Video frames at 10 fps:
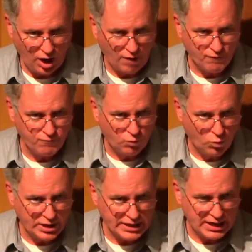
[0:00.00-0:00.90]
A
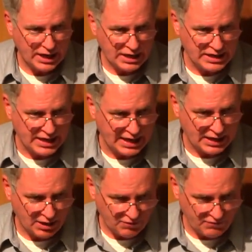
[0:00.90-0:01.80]
40
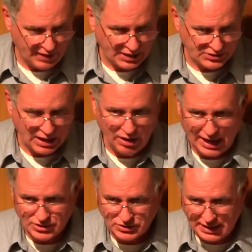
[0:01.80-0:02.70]
day fast. Now, I
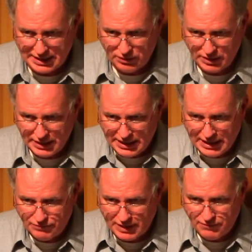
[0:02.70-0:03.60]
asked later
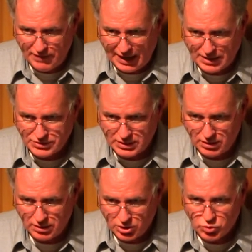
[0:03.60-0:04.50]
if they
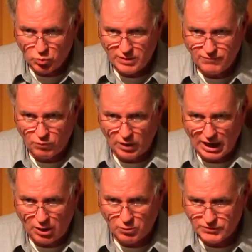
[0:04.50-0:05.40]
fasted 24
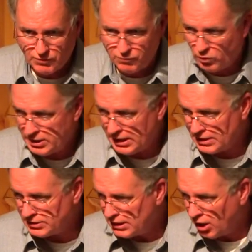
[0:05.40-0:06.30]
hours for 40
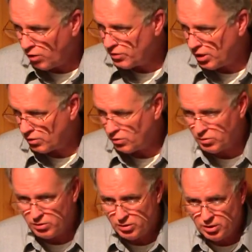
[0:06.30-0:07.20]
days. Oh, no.
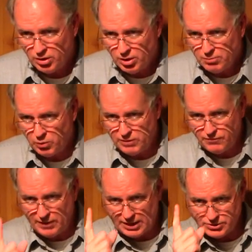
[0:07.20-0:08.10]
But we
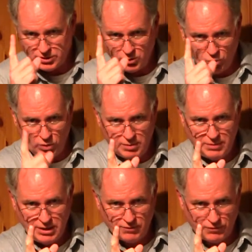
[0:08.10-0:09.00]
fast one
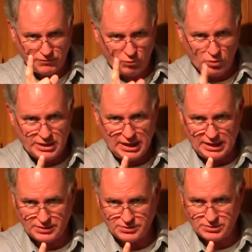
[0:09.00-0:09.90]
meal for 40
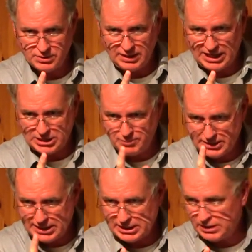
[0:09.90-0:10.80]
days at the
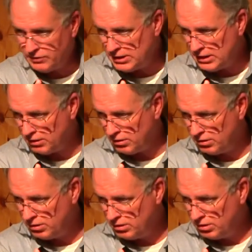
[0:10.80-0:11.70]
beginning of the year
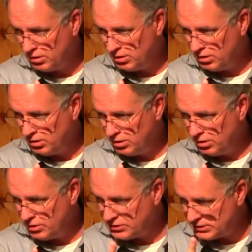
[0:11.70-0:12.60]

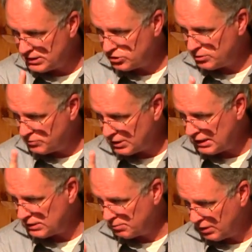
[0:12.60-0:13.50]
to seek to
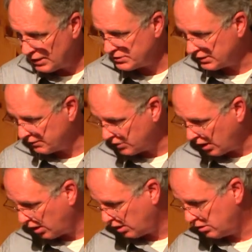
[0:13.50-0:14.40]
obtain the blessing of
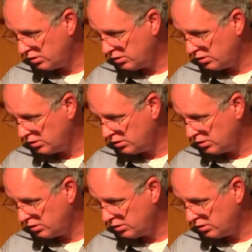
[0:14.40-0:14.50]
God.